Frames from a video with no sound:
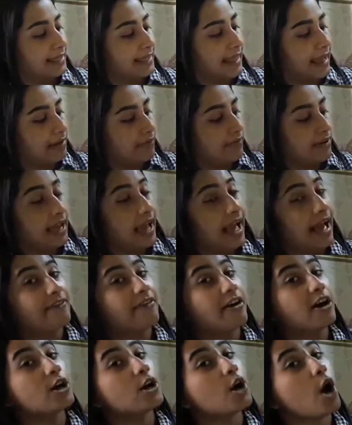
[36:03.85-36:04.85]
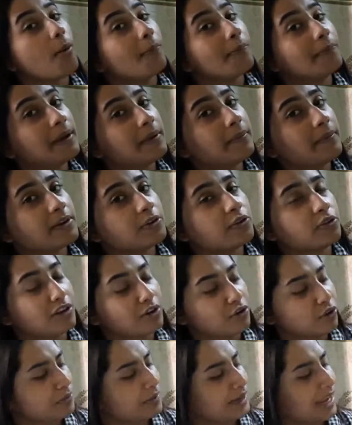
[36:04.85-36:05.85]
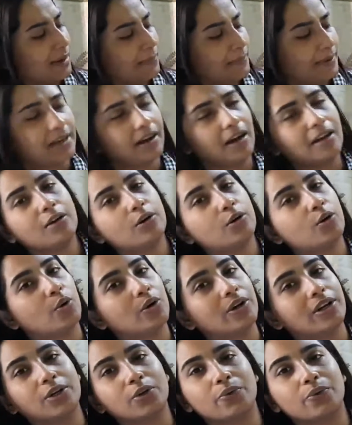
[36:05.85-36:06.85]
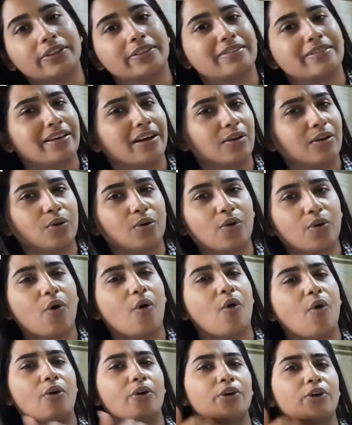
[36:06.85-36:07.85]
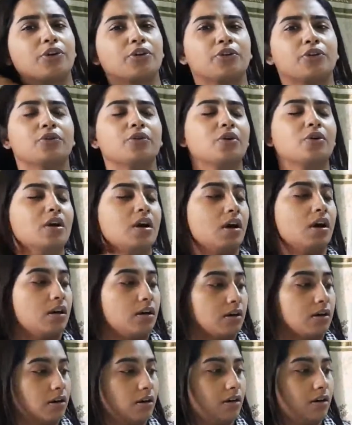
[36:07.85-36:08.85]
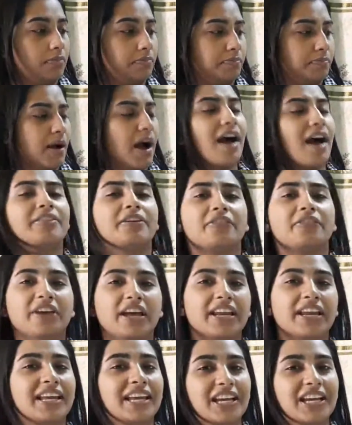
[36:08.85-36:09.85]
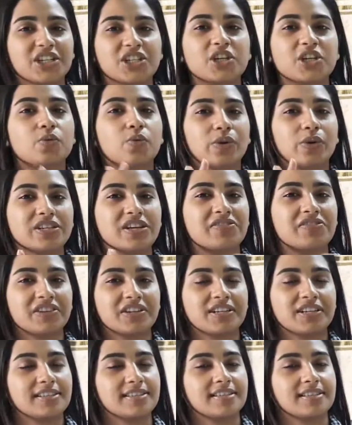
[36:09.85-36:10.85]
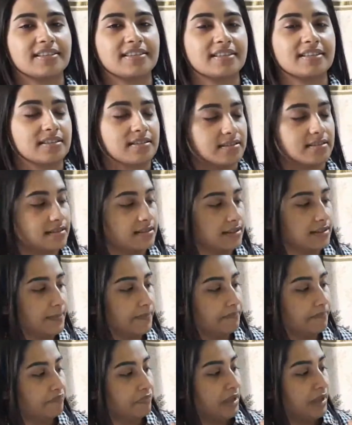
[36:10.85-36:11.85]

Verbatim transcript: Then we have a complementary room, can be color coded with yellow or, you know, other variation whichever is in the system.